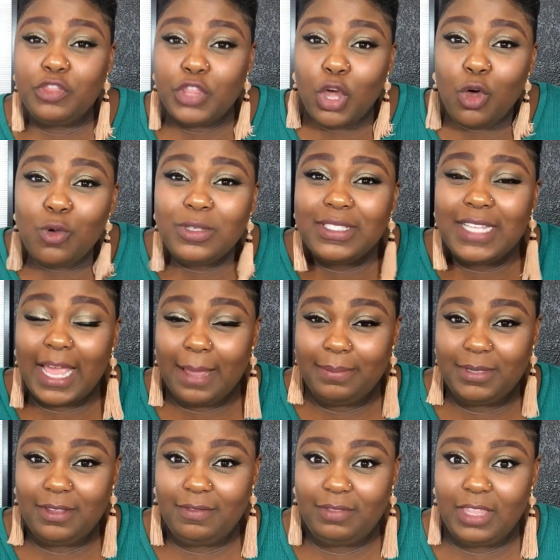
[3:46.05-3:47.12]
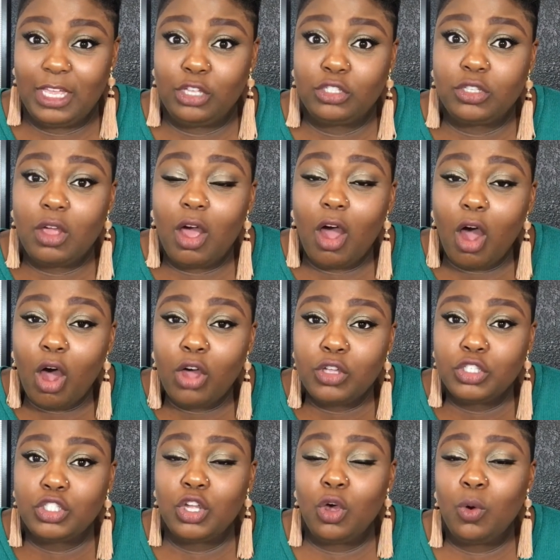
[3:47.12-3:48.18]
Those types of things
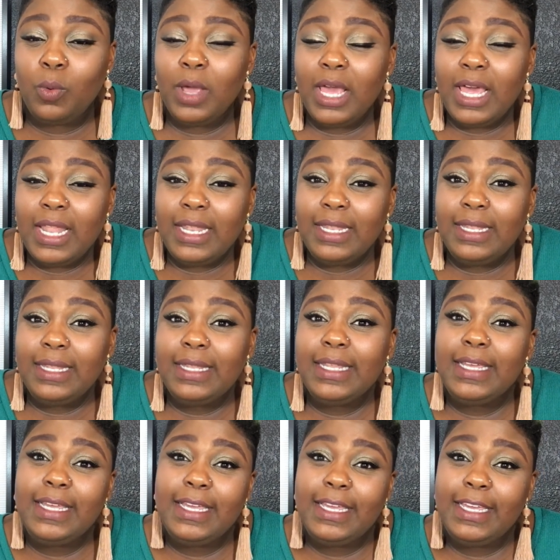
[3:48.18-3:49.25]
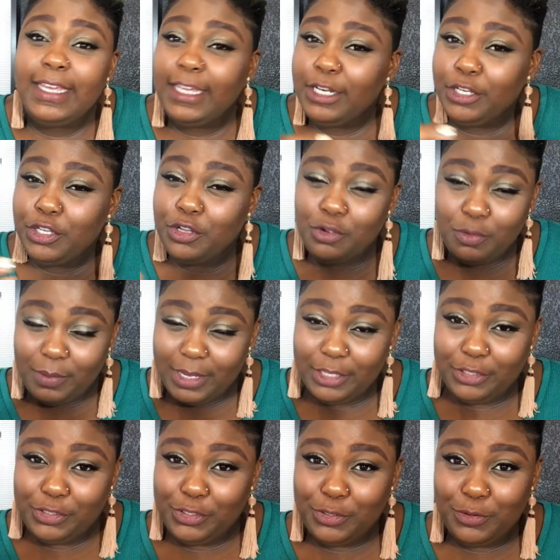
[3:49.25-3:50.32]
also lead you
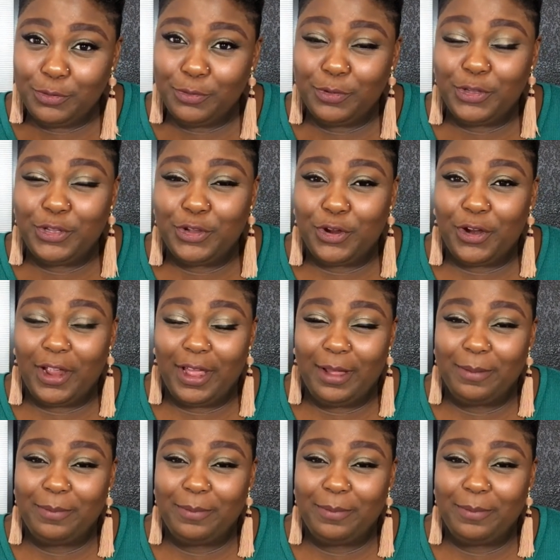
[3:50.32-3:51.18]
into your